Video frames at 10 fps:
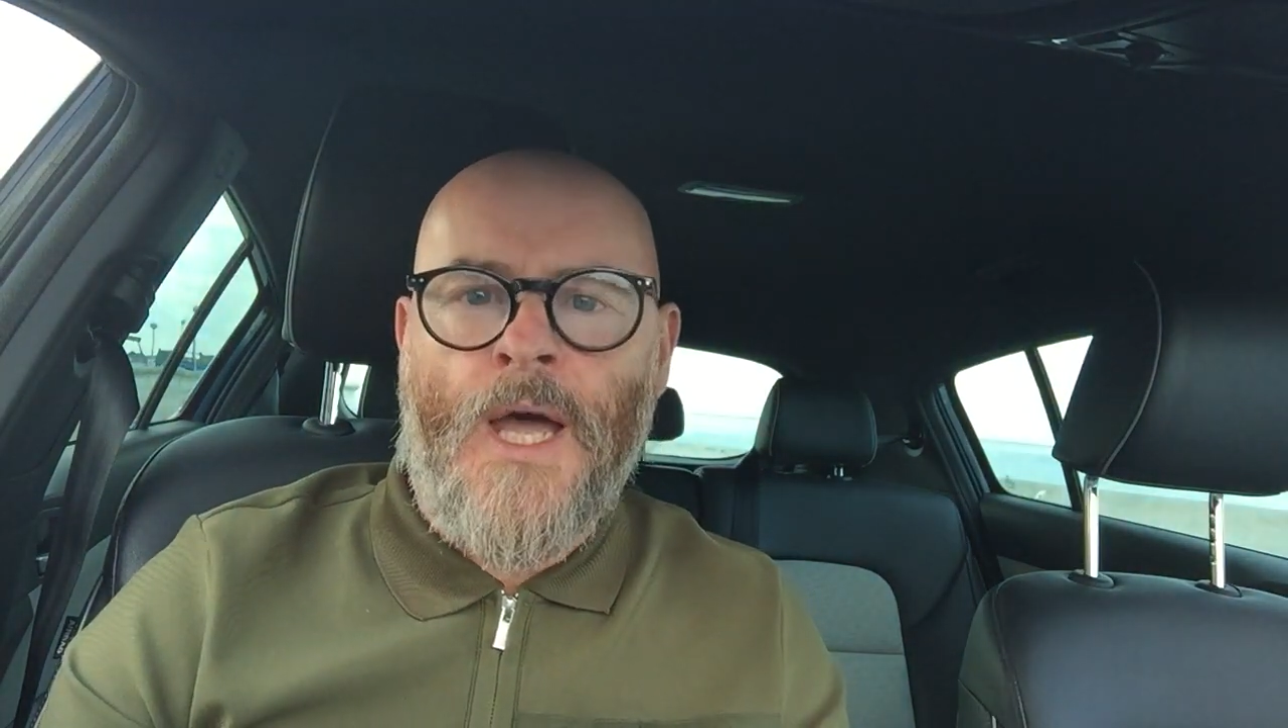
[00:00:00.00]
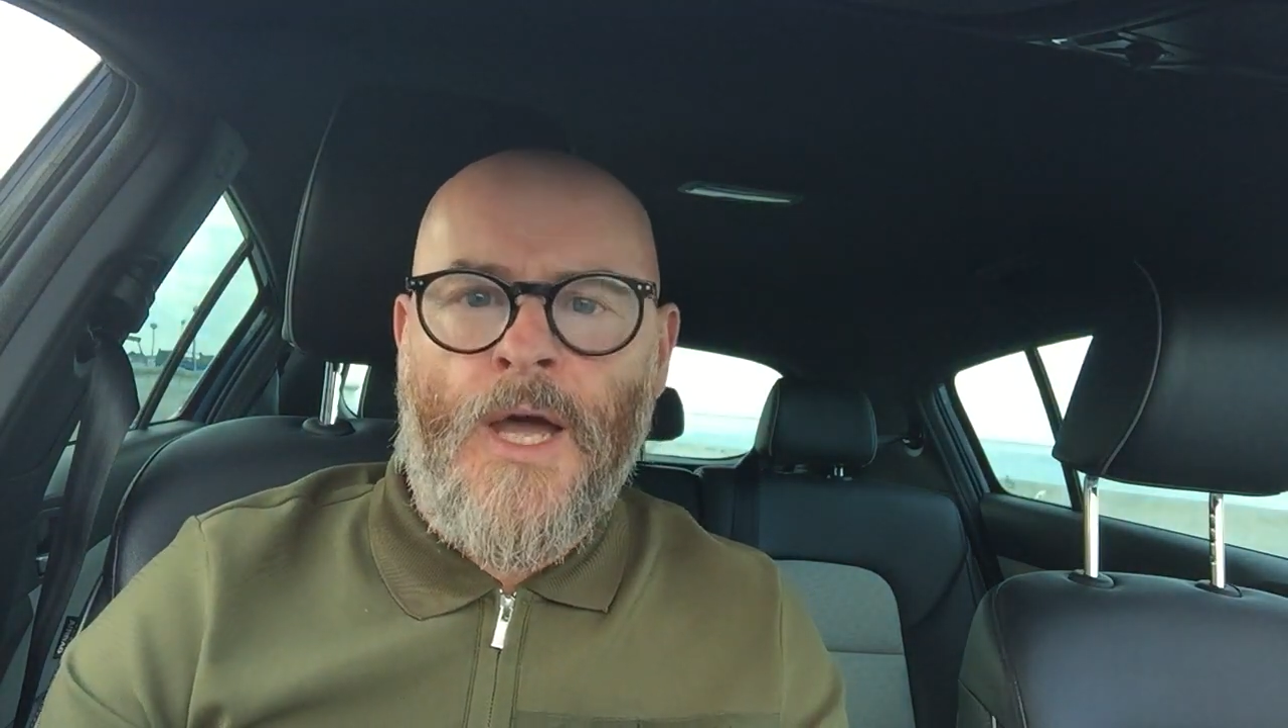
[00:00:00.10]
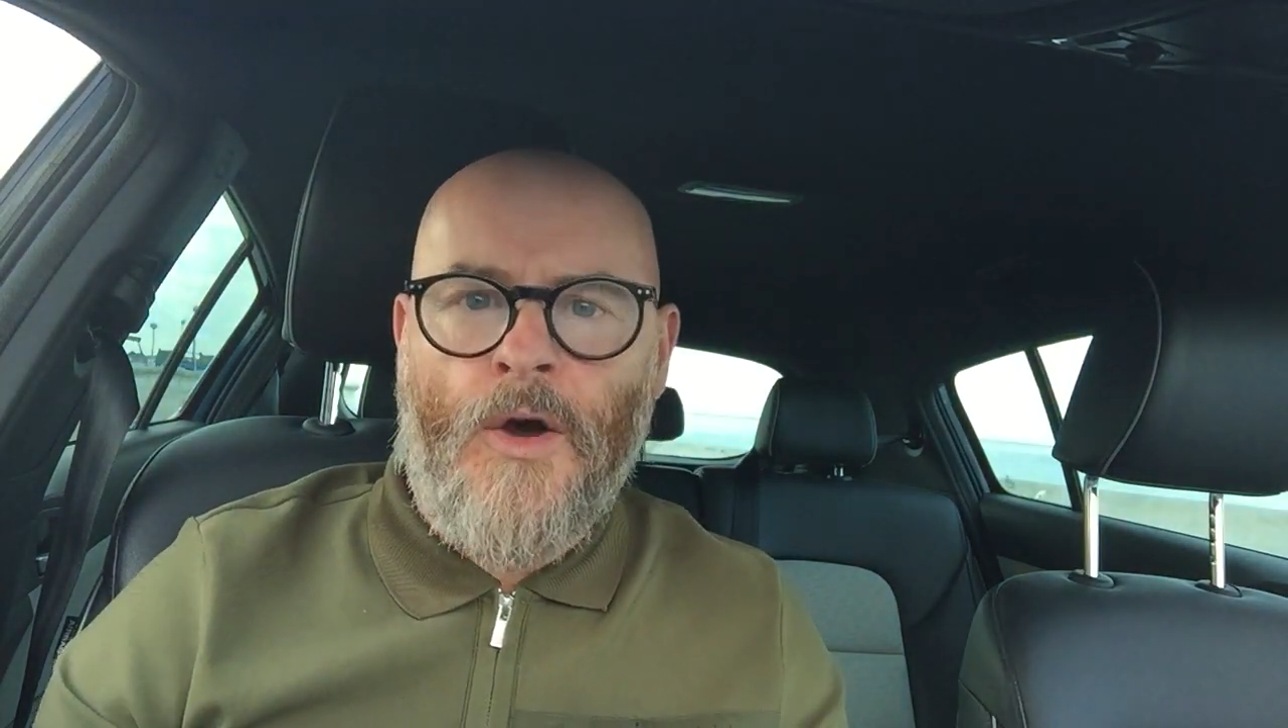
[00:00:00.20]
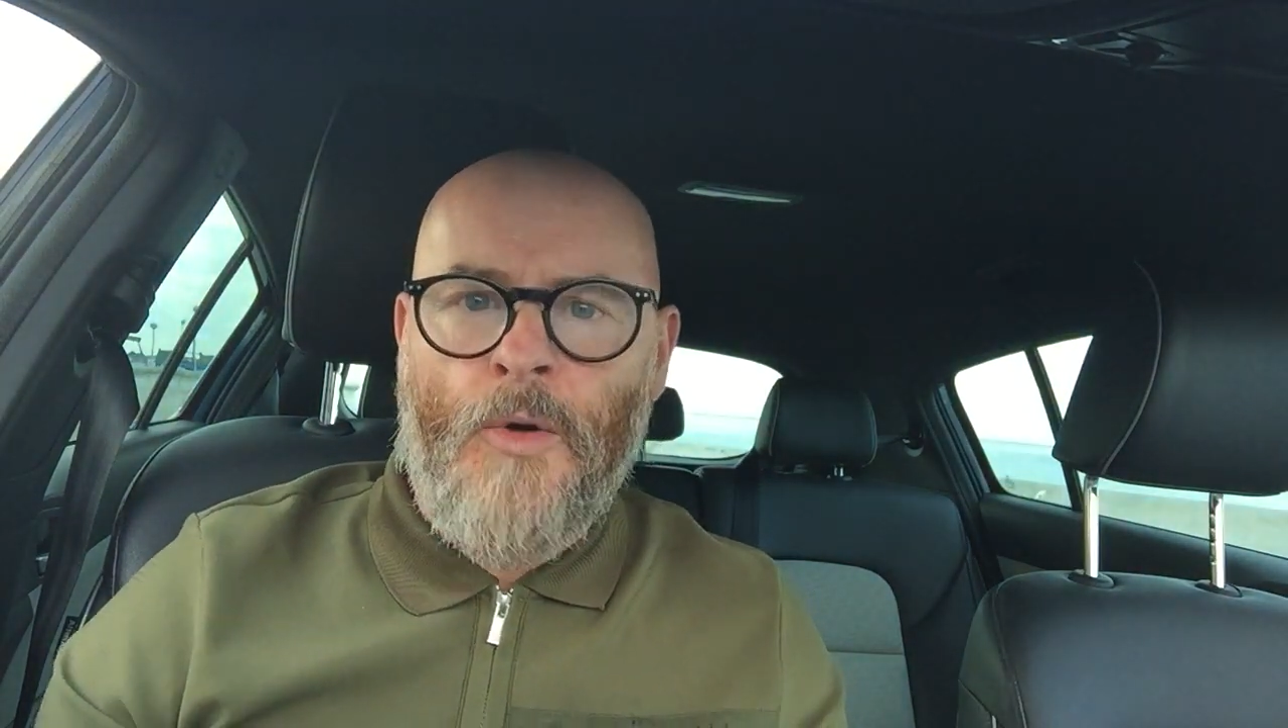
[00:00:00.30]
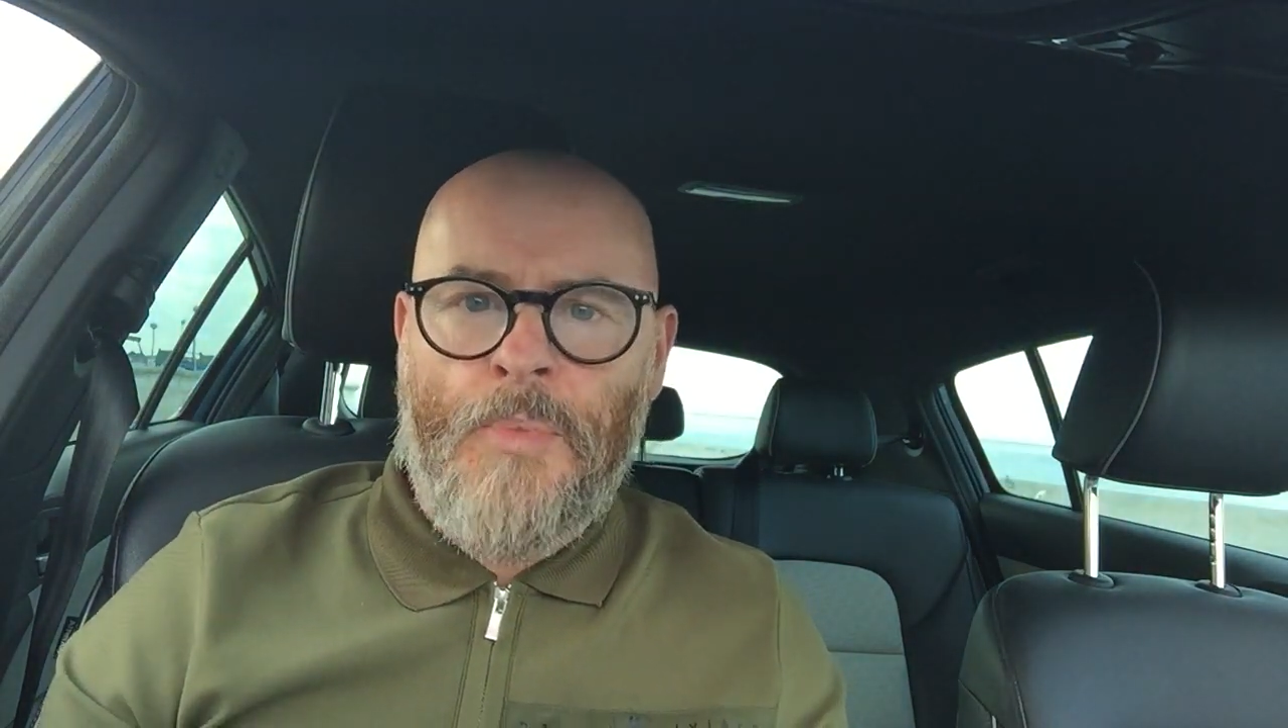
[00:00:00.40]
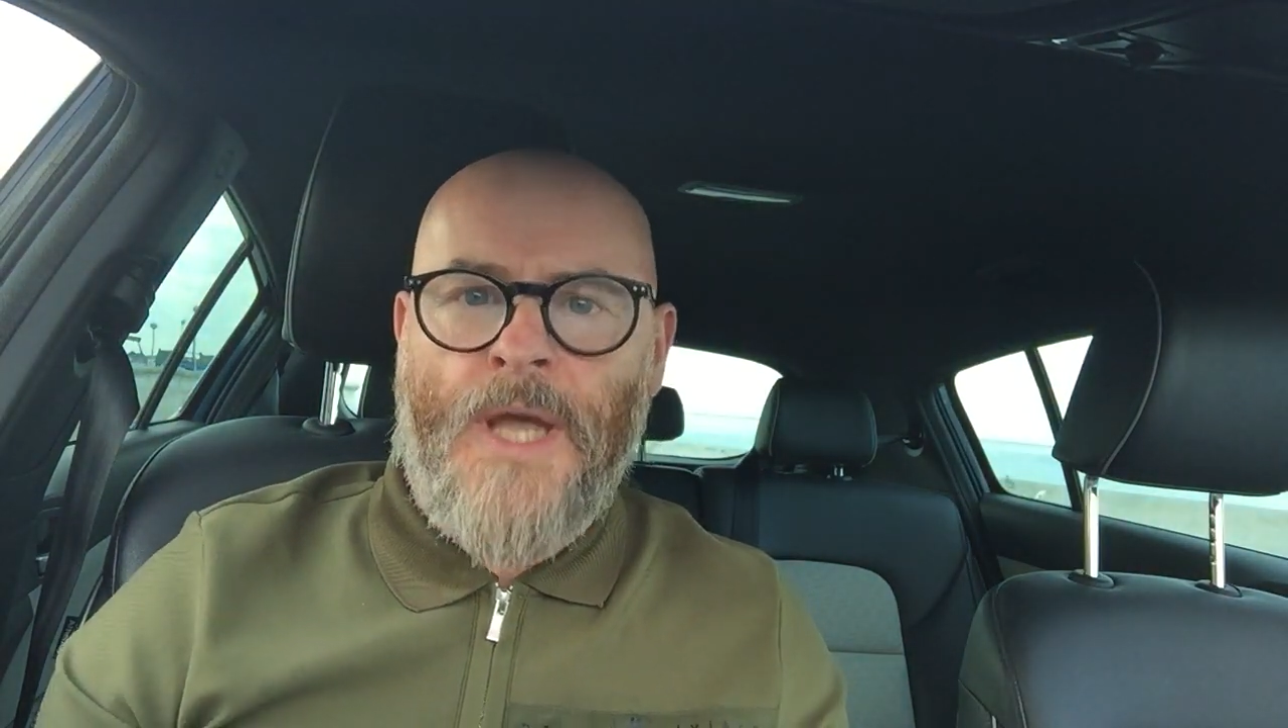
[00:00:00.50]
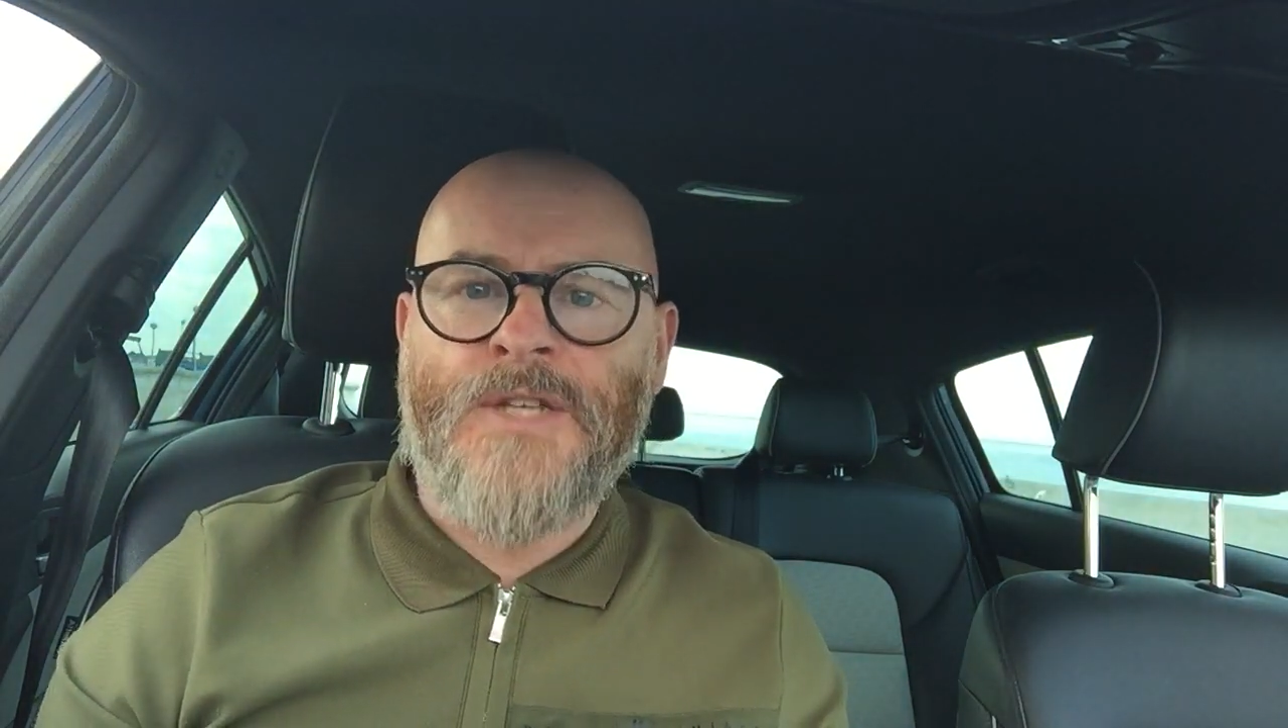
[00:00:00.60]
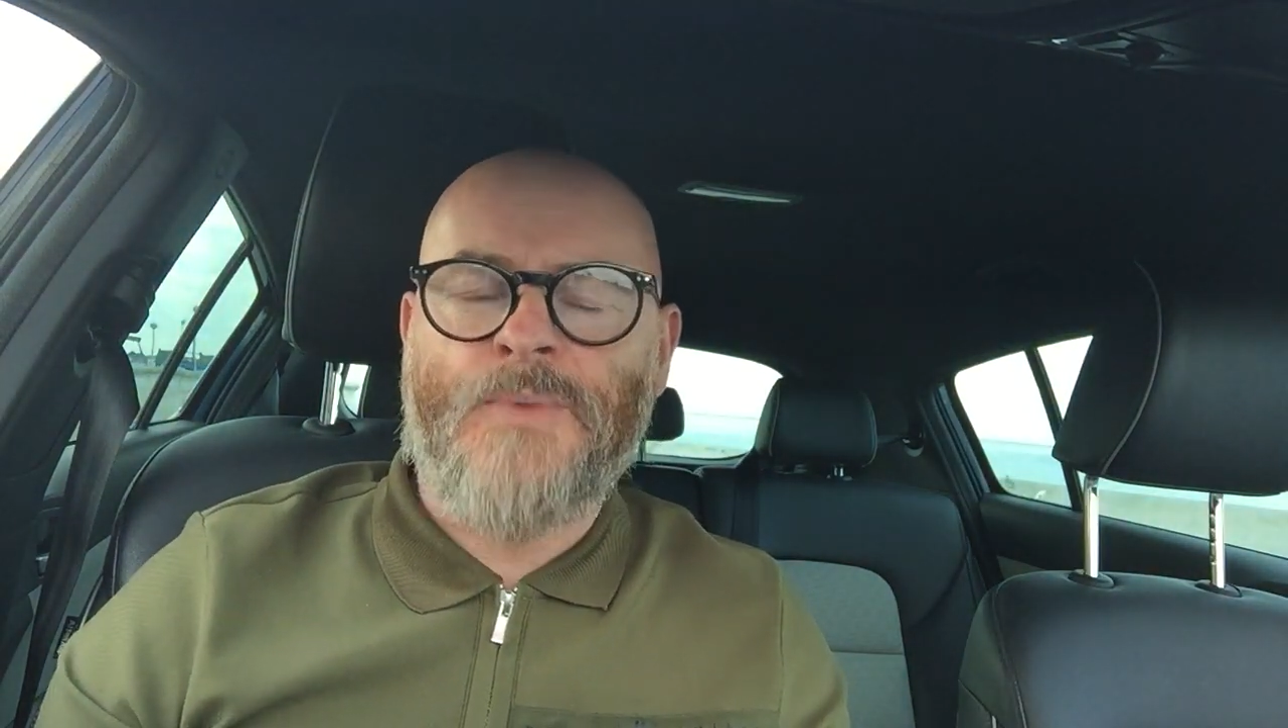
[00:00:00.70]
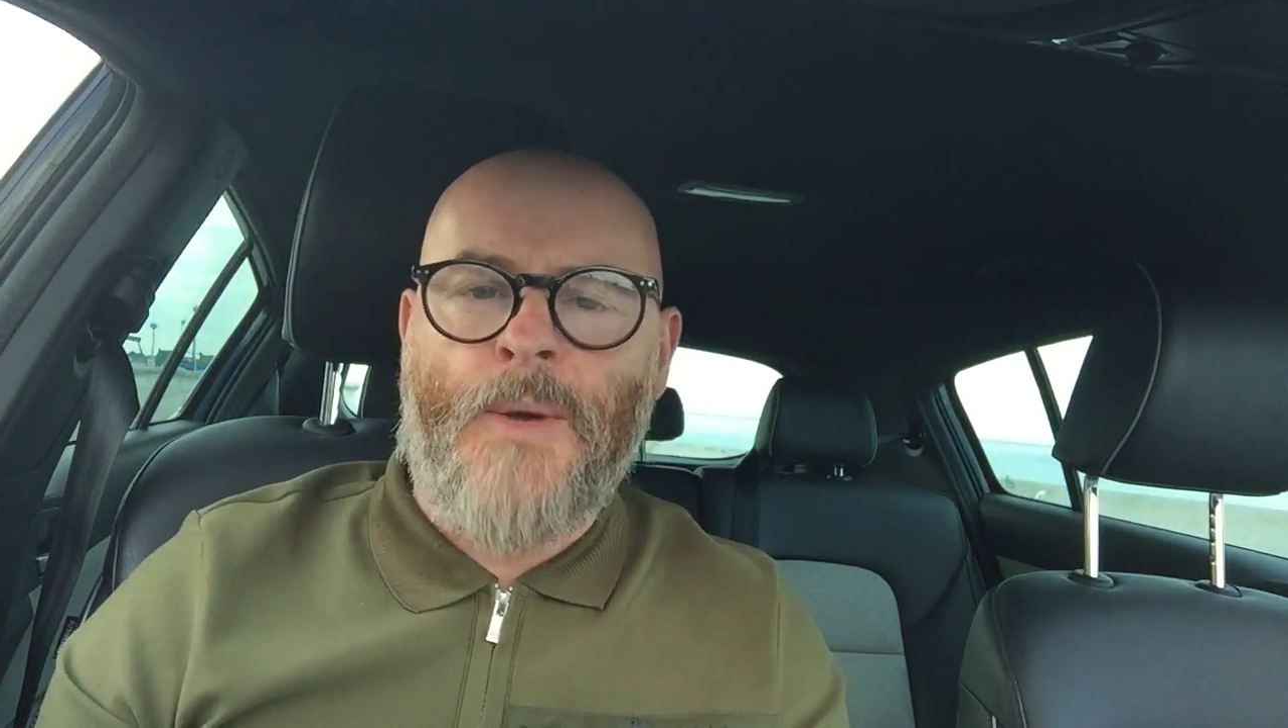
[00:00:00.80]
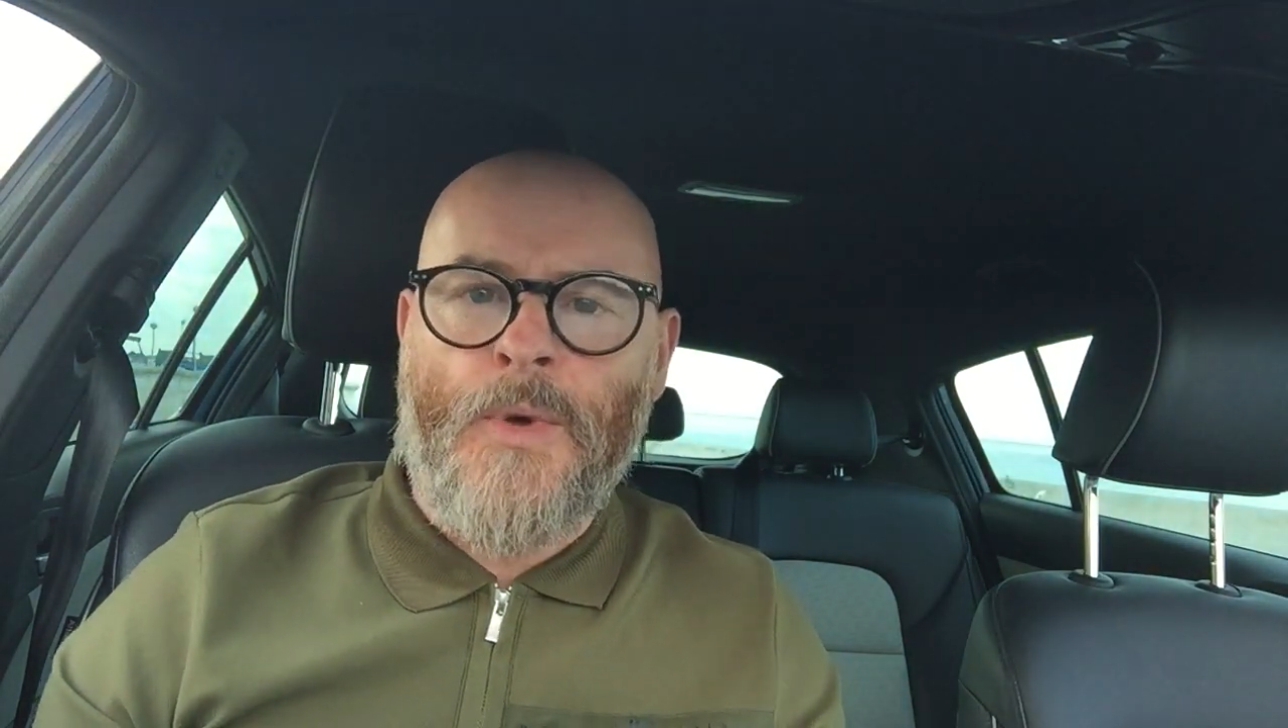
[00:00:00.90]
or a
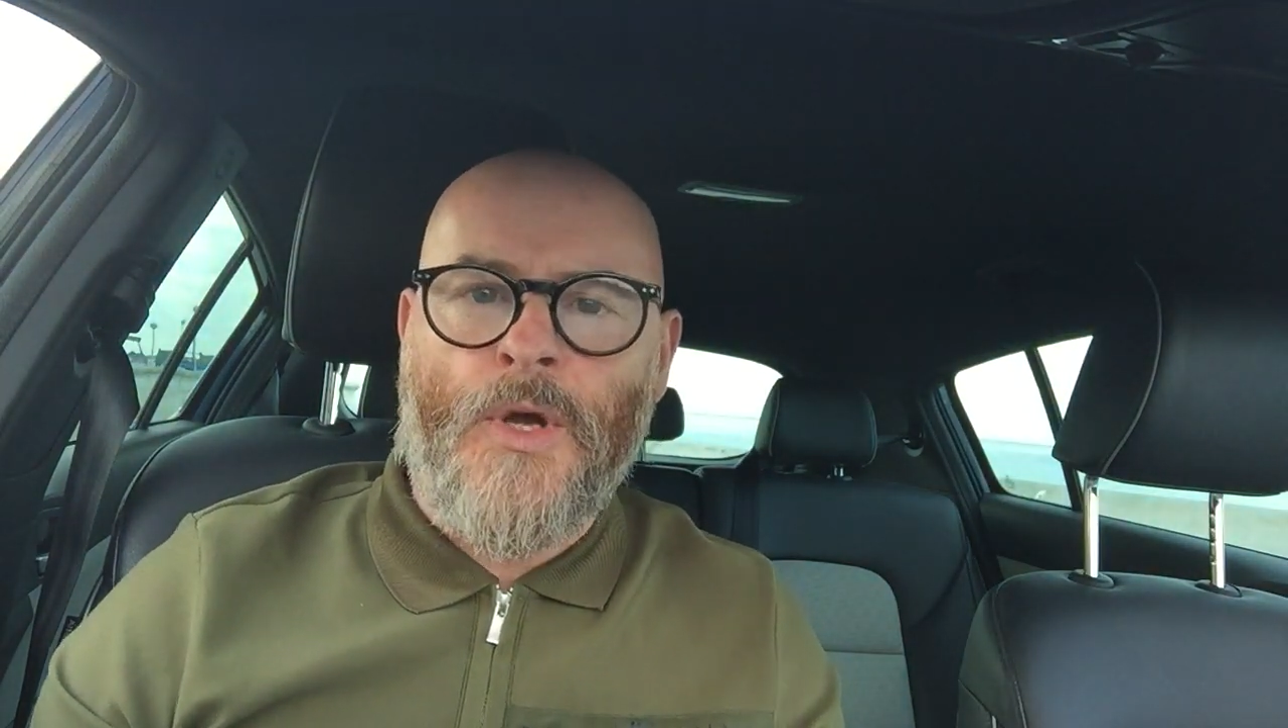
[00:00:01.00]
place where we're